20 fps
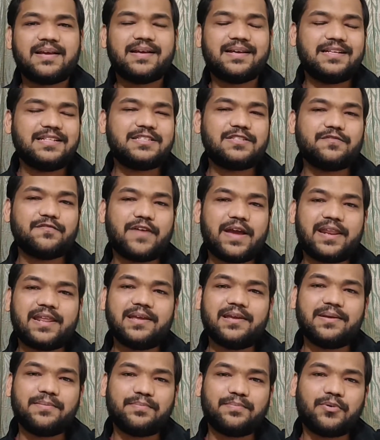It's
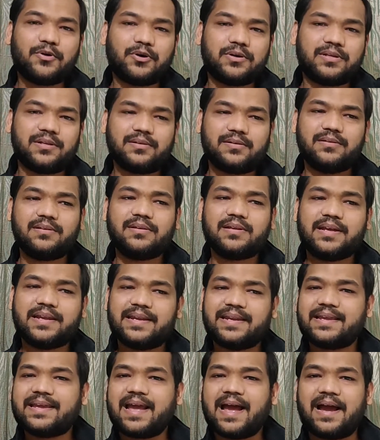very important
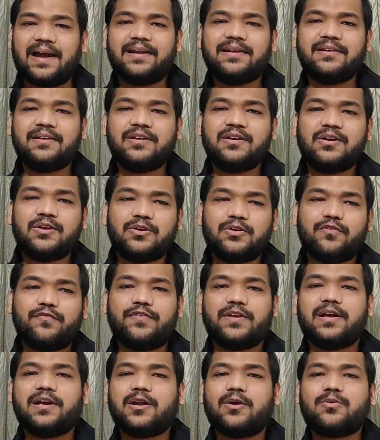in CAT to
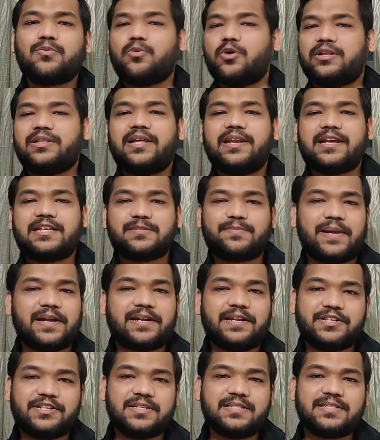figure out what their
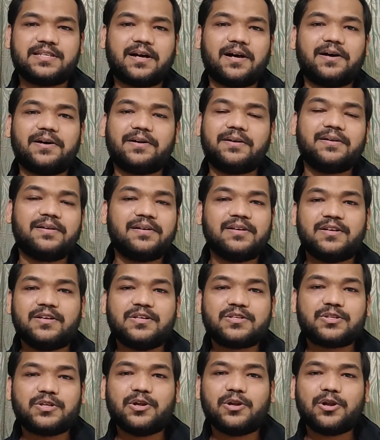expectations are.
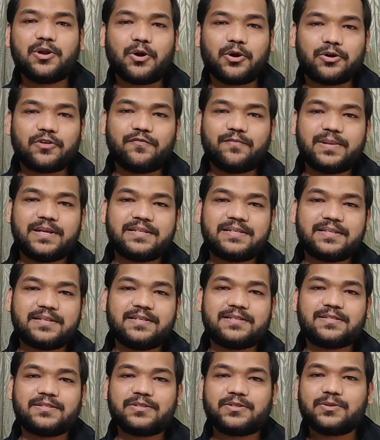So, in a lot of
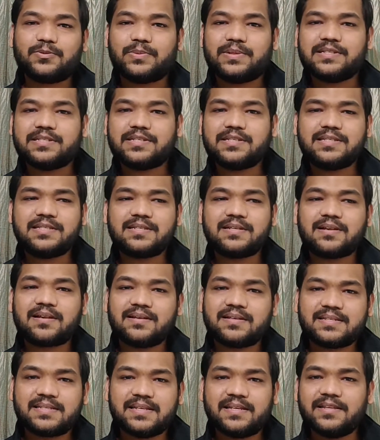places, you will
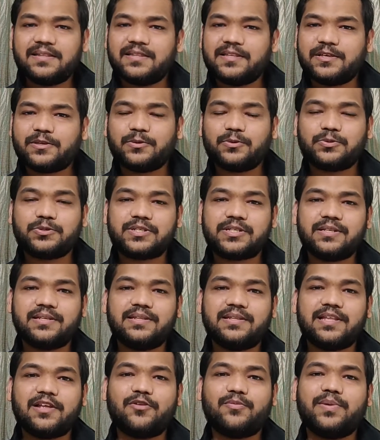just see in the
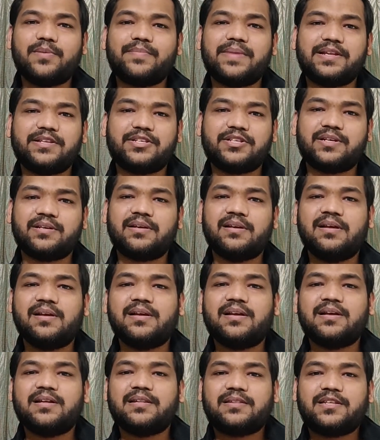question there will be mentioned
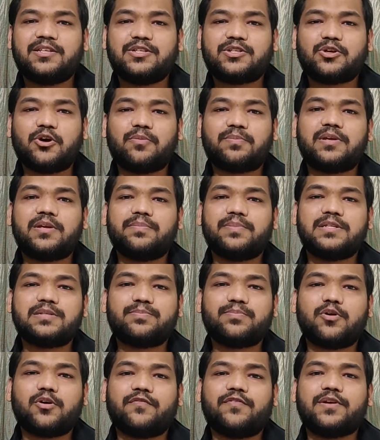the shopkeeper's
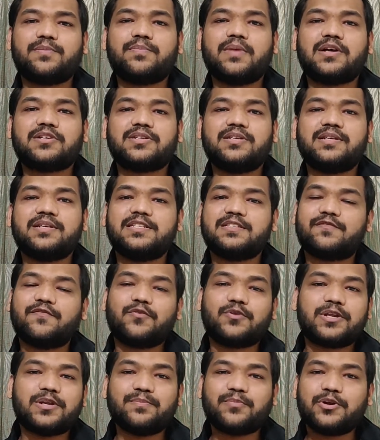profit margin is
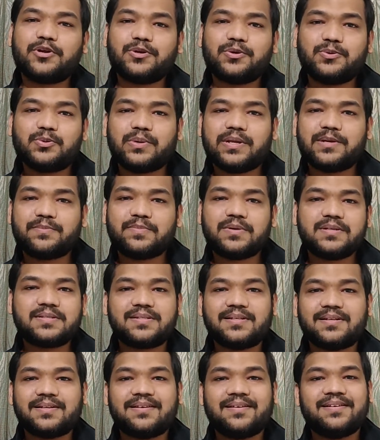
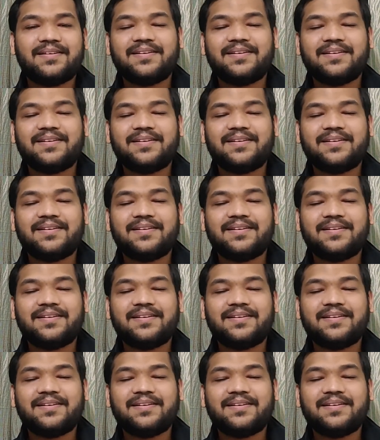14.28%.